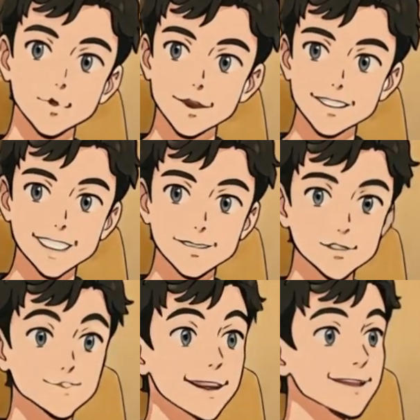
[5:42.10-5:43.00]
Tesla
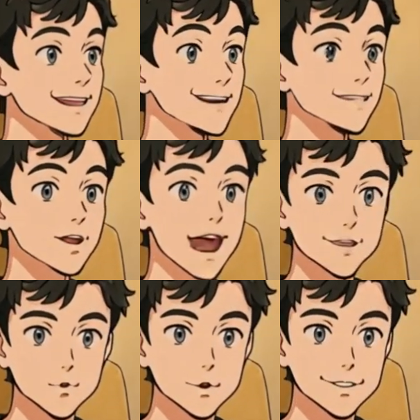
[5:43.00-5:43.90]
believed that ether
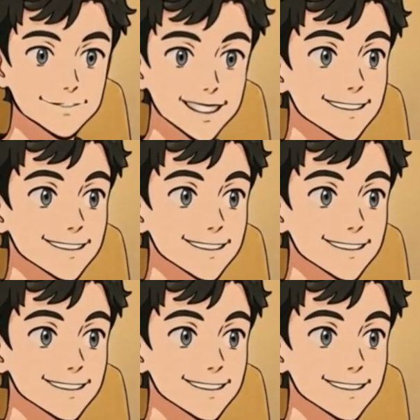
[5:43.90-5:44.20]
energy,